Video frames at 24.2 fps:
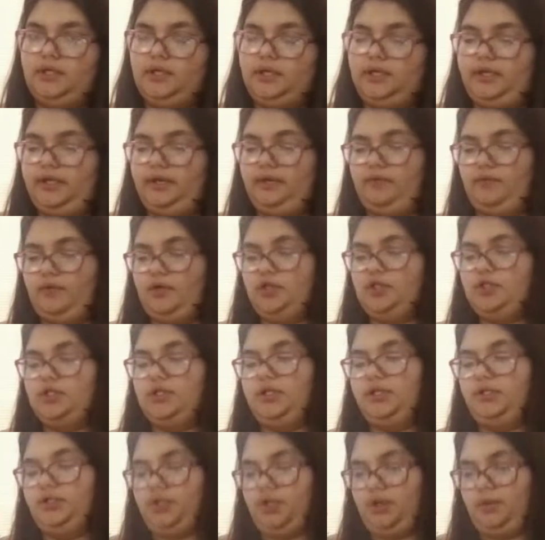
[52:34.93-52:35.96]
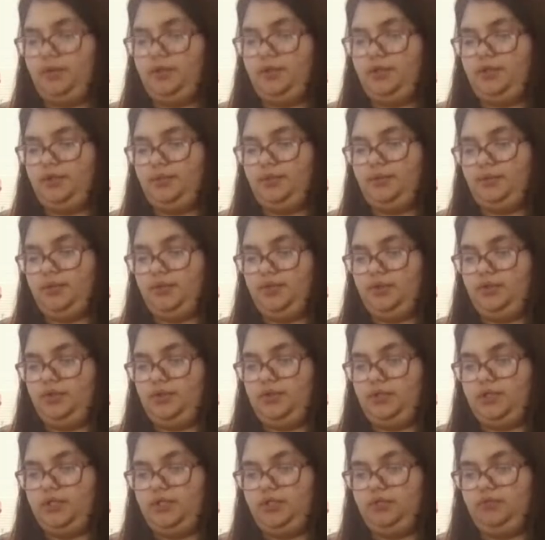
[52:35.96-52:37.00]
And Russian and German are just one of those
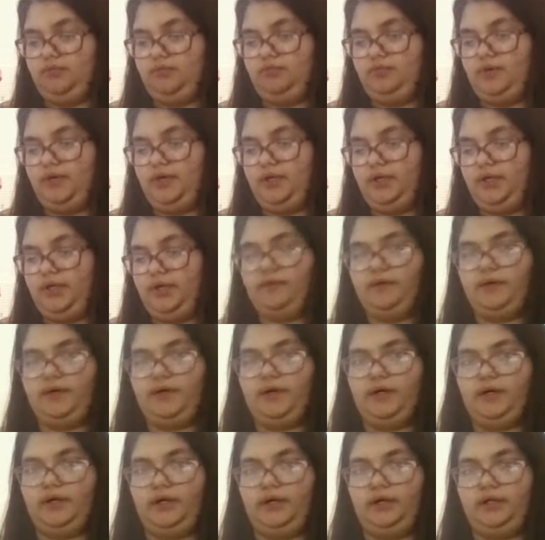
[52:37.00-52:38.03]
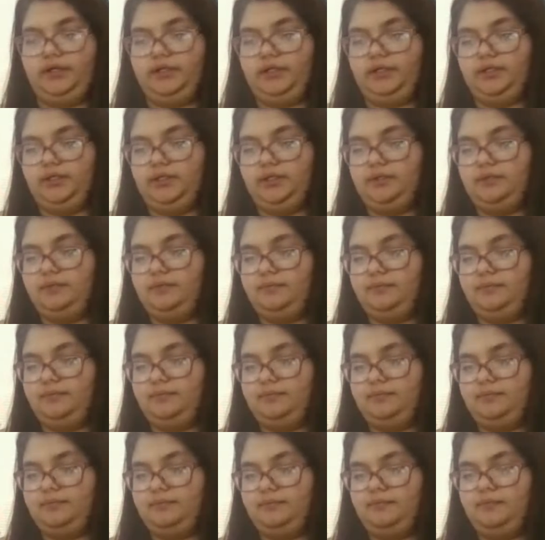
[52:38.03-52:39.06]
things you rarely ever hear nowadays.
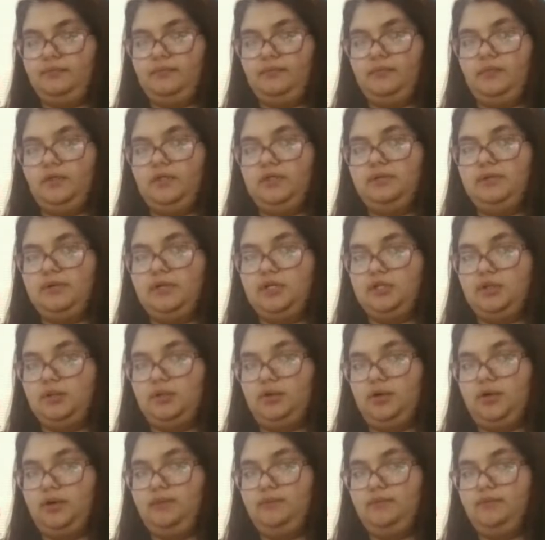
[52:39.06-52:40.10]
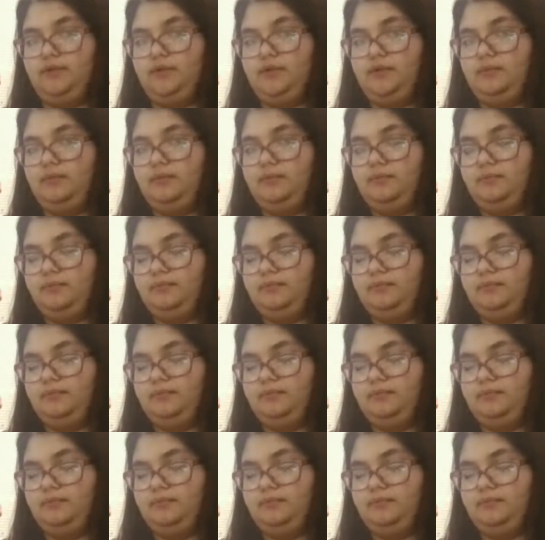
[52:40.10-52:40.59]
Especially where I'm from.